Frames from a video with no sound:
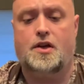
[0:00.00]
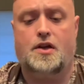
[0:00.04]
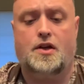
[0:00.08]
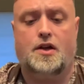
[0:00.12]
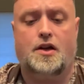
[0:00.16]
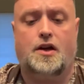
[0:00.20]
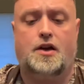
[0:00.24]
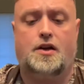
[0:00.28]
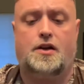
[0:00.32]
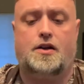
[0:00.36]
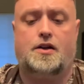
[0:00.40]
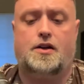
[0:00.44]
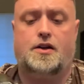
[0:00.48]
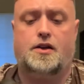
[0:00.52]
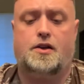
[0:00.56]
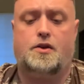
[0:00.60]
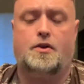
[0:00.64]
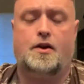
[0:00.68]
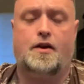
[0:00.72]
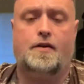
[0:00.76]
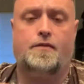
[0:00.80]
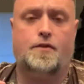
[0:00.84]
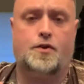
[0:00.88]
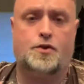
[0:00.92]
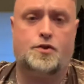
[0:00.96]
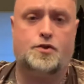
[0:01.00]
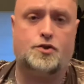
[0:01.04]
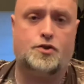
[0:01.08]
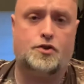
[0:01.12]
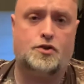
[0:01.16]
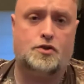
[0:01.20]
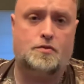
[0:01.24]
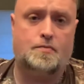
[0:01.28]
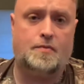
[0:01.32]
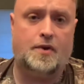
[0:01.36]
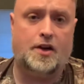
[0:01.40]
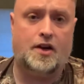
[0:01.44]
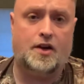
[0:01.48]
You have your
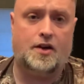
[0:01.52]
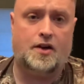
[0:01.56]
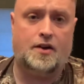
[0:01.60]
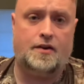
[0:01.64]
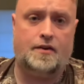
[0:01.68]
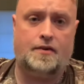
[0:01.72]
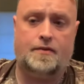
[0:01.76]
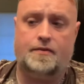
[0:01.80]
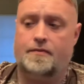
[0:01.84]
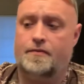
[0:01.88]
zoom here,